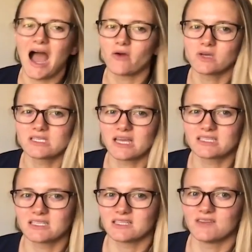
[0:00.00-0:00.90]
I always
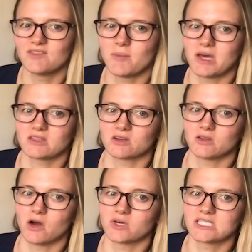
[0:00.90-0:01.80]
like to leave them at their
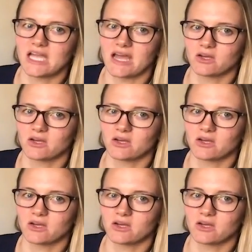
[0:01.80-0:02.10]
lowest